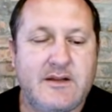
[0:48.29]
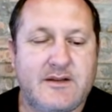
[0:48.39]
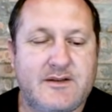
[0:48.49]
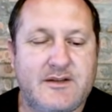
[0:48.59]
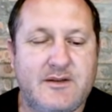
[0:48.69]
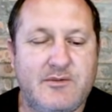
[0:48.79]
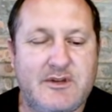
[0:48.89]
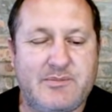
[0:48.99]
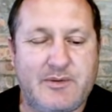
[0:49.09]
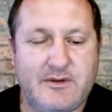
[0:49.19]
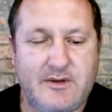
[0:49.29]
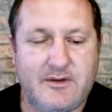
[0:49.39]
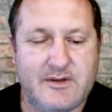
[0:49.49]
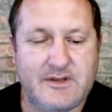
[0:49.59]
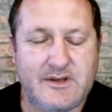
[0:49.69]
The system, which
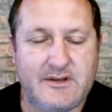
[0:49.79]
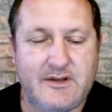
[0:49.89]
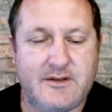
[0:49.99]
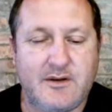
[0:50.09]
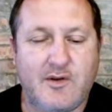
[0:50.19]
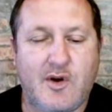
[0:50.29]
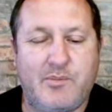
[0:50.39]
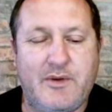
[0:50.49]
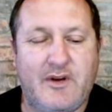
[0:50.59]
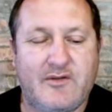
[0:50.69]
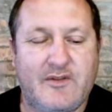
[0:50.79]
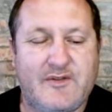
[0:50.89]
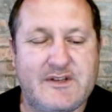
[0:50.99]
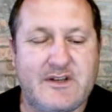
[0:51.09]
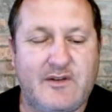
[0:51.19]
produces a digital copy of the
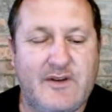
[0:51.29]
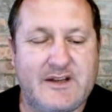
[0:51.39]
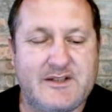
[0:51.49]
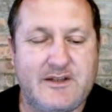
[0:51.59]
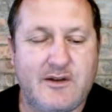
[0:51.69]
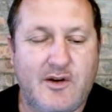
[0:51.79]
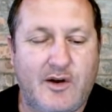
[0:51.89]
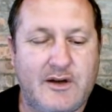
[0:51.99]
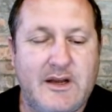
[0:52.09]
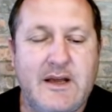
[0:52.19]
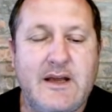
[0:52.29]
physical vaccine card,